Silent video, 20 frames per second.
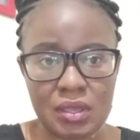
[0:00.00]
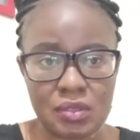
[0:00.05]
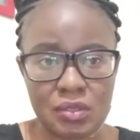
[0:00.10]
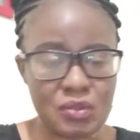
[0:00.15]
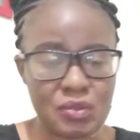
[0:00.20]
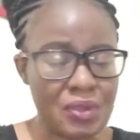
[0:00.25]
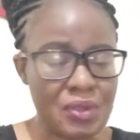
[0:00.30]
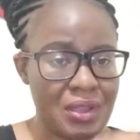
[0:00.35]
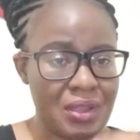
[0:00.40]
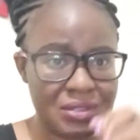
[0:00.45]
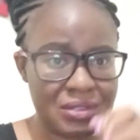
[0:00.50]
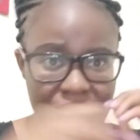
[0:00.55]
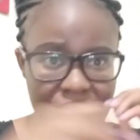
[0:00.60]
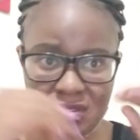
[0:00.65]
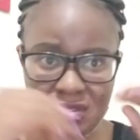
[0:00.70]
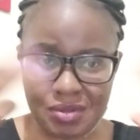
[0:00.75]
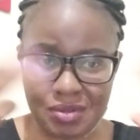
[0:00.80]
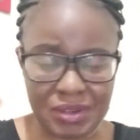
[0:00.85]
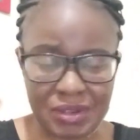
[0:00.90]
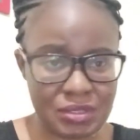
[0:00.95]
You are
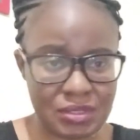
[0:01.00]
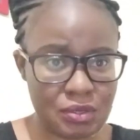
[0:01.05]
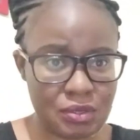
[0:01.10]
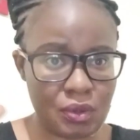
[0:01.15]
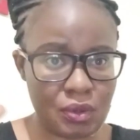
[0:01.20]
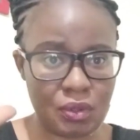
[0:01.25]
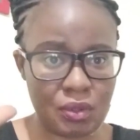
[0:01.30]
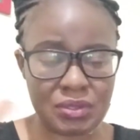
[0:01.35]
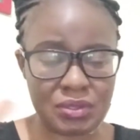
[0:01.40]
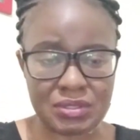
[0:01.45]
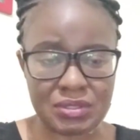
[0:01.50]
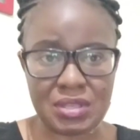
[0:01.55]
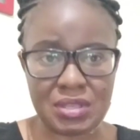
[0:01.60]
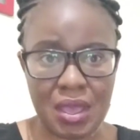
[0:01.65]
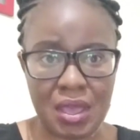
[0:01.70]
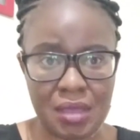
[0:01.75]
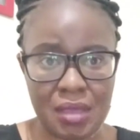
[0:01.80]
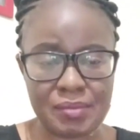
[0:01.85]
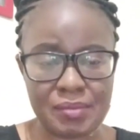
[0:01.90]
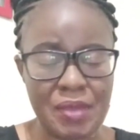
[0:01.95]
distracted all the
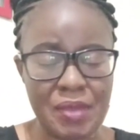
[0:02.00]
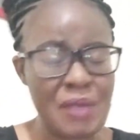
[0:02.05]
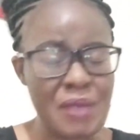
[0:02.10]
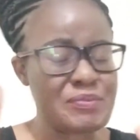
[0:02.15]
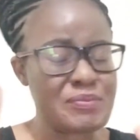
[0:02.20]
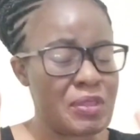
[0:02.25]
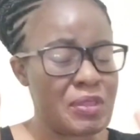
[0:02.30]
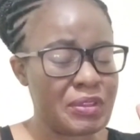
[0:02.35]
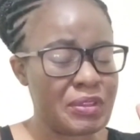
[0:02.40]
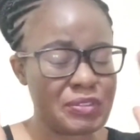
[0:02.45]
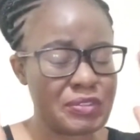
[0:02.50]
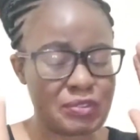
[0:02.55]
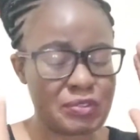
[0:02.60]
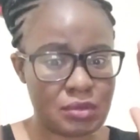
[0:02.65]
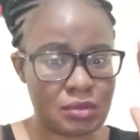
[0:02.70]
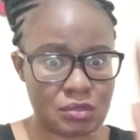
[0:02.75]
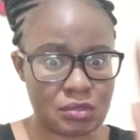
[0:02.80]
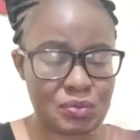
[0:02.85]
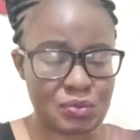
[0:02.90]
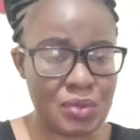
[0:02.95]
time. I mean, it's
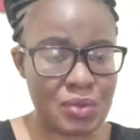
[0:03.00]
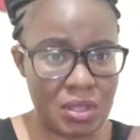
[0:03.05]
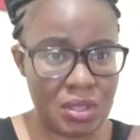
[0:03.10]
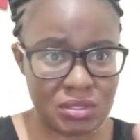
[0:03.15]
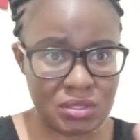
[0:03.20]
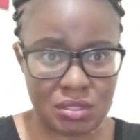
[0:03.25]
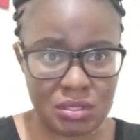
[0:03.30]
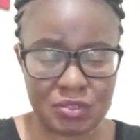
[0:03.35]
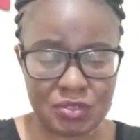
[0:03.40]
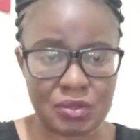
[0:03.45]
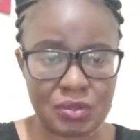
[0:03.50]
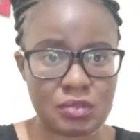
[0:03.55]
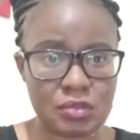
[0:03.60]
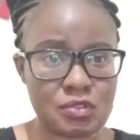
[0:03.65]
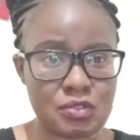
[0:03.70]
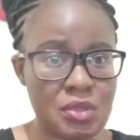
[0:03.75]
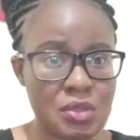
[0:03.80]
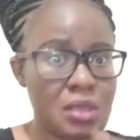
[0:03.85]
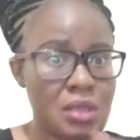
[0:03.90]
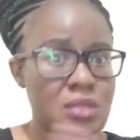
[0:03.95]
not once, it's
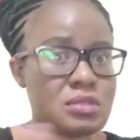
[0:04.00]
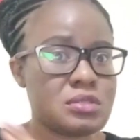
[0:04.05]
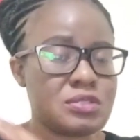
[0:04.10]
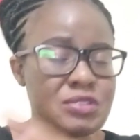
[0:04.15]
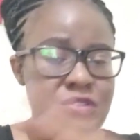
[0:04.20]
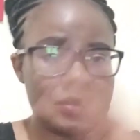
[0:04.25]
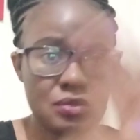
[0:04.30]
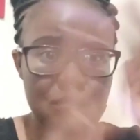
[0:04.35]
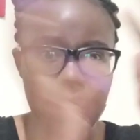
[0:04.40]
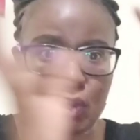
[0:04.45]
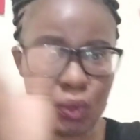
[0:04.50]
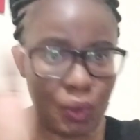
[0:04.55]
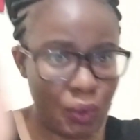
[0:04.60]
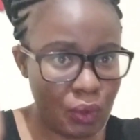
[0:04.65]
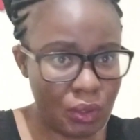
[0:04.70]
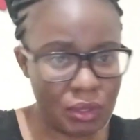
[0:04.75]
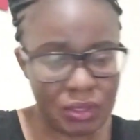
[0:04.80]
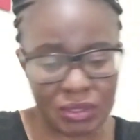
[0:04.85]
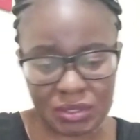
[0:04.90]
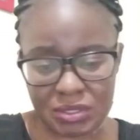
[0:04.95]
not twice, it's just
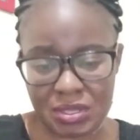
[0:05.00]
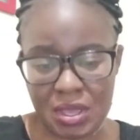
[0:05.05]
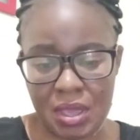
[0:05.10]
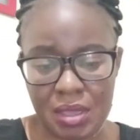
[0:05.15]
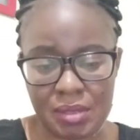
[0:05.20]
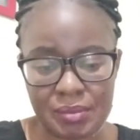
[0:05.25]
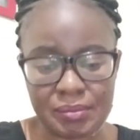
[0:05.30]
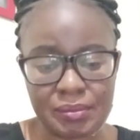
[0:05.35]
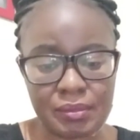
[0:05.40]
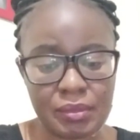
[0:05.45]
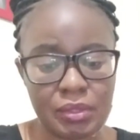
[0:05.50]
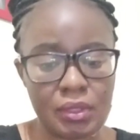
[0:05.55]
all the time.